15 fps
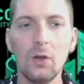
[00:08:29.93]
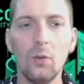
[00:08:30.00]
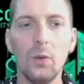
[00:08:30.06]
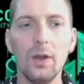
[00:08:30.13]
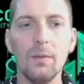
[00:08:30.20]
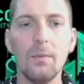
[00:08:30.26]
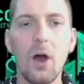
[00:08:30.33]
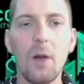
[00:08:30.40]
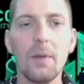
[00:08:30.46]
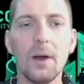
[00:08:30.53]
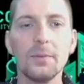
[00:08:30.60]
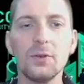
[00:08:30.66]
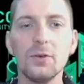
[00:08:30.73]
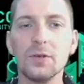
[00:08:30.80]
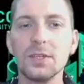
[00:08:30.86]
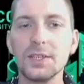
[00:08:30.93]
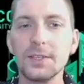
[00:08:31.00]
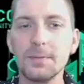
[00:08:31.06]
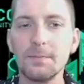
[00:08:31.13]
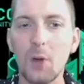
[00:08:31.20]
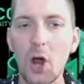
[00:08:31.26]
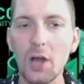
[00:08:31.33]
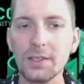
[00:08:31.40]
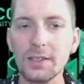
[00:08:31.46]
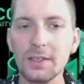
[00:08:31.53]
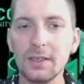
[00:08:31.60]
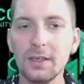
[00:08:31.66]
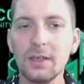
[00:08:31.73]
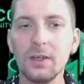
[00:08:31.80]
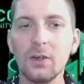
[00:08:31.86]
We pop up to spot.
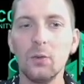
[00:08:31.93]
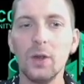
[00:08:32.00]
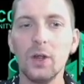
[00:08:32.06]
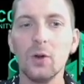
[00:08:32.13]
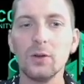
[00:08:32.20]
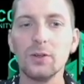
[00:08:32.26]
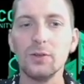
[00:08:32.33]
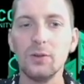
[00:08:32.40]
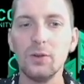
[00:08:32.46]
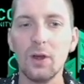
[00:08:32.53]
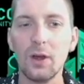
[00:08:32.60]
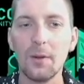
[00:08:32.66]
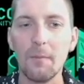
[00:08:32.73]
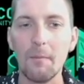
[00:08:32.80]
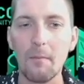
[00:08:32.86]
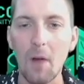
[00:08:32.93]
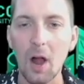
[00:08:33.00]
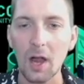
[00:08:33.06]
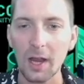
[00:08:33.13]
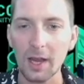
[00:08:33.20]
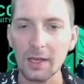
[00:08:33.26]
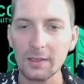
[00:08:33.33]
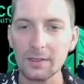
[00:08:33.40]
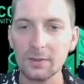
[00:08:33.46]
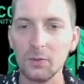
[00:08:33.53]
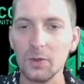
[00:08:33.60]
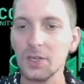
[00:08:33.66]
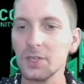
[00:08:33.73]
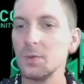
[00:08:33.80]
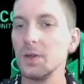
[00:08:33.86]
We go to market.
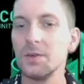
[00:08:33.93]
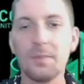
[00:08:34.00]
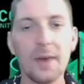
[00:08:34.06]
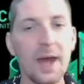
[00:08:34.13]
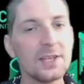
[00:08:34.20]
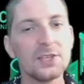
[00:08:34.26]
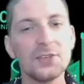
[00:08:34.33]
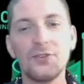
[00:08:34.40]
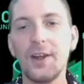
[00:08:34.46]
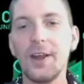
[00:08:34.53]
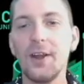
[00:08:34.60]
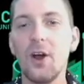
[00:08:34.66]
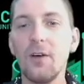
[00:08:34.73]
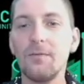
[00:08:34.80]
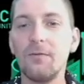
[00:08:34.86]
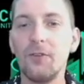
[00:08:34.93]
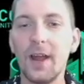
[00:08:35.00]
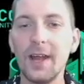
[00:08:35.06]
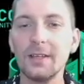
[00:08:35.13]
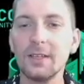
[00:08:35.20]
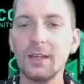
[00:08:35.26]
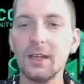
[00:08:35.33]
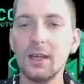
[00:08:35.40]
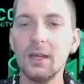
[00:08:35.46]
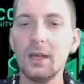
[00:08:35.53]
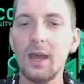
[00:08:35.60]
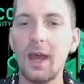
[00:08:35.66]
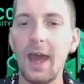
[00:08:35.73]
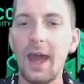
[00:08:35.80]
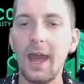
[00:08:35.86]
We just want to buy straight off, right?
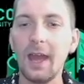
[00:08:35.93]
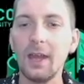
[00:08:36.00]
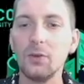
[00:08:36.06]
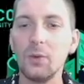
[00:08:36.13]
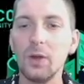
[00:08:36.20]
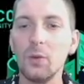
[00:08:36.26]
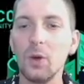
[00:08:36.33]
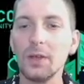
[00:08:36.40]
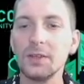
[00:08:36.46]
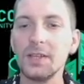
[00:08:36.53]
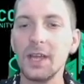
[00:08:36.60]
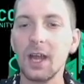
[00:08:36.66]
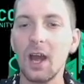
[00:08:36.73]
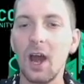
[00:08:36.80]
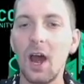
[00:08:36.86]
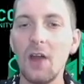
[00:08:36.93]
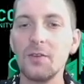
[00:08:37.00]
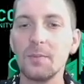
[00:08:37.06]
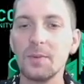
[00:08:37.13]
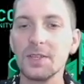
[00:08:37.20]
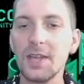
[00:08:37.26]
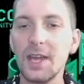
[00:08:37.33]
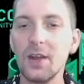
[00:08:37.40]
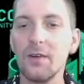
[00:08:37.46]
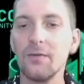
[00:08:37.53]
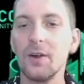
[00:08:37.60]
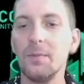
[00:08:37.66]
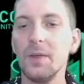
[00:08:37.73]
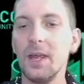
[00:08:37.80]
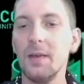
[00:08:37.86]
And we want to take 100% of
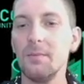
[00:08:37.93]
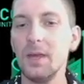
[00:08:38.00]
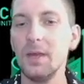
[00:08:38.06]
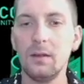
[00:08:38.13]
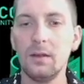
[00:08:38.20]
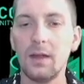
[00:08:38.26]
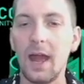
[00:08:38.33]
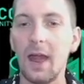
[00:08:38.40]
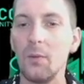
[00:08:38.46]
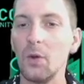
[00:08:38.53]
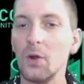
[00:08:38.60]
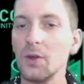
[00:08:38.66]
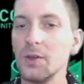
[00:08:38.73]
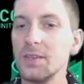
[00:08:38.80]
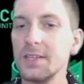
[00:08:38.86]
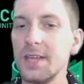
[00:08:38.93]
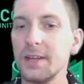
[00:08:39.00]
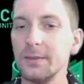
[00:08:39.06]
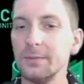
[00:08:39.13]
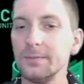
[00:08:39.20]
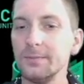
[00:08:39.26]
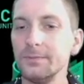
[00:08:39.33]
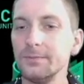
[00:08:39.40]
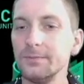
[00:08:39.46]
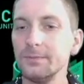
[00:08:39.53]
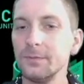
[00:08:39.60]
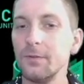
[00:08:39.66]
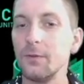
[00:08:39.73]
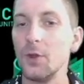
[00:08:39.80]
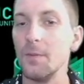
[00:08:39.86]
our BNB and we're going to sell
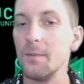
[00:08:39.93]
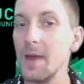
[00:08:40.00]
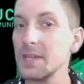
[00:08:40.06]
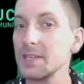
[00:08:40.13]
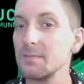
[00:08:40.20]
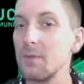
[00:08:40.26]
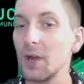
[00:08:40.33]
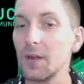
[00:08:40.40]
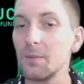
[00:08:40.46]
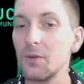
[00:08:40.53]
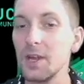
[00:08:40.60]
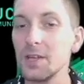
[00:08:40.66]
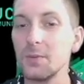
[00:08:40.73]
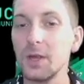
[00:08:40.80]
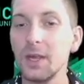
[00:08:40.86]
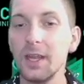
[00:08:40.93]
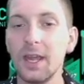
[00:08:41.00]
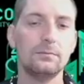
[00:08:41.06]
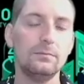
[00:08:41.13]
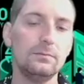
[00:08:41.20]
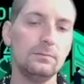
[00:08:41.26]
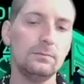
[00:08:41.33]
for the best market price we can get.